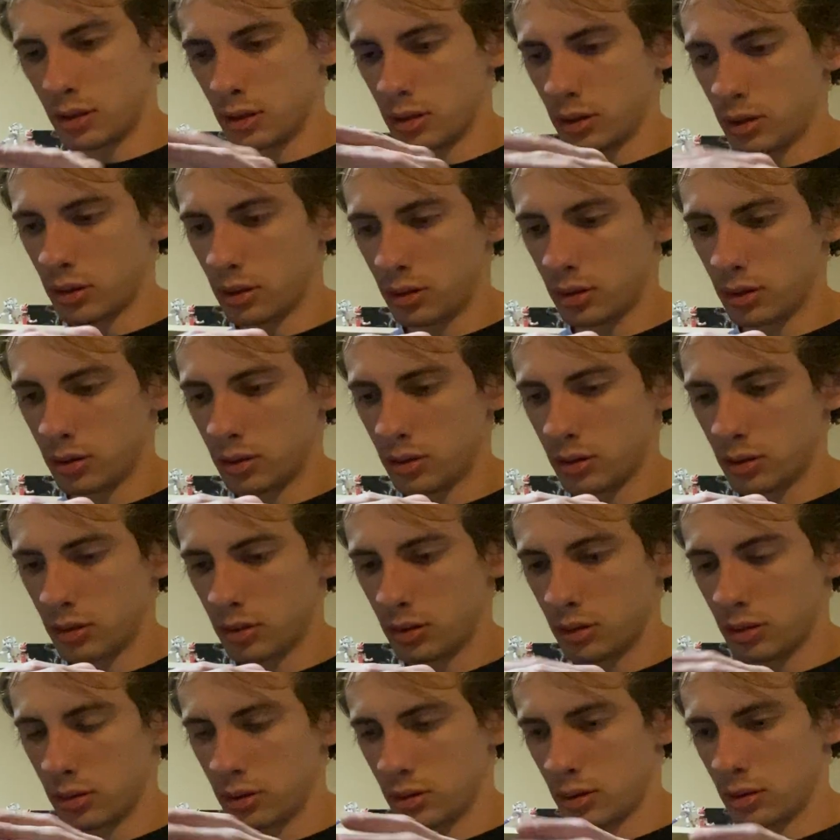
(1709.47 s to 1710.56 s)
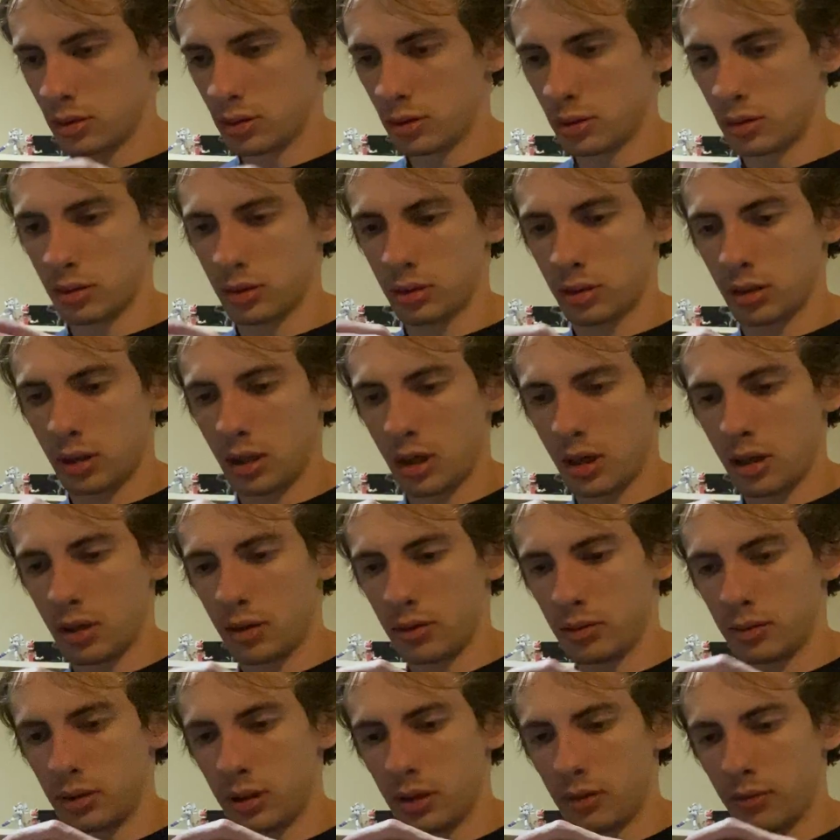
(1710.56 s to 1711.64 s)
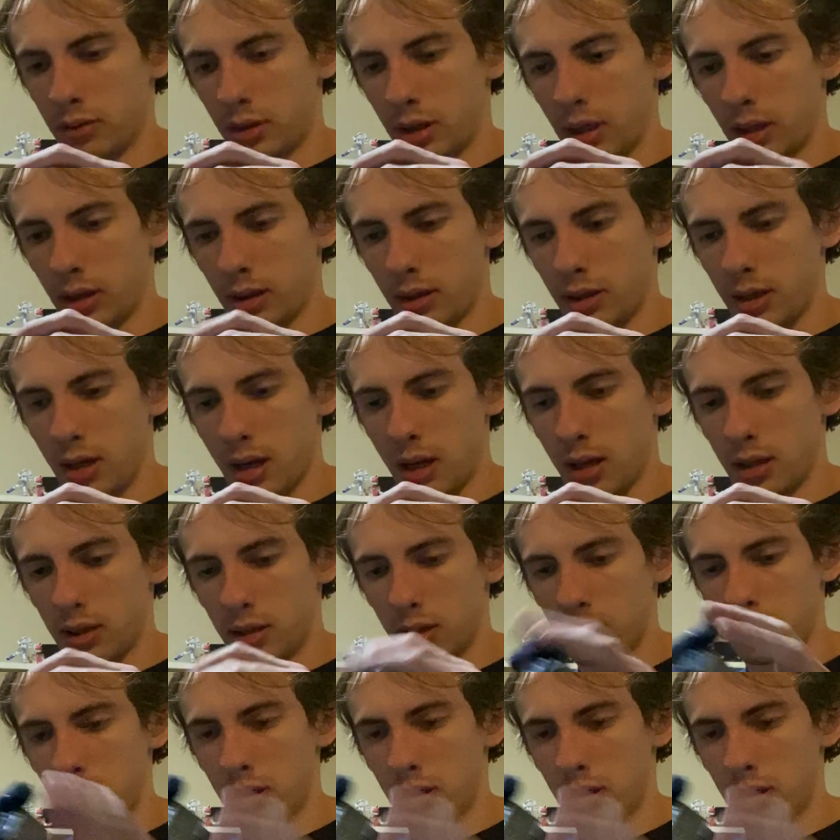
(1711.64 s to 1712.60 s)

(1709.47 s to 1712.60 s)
and cozy like that.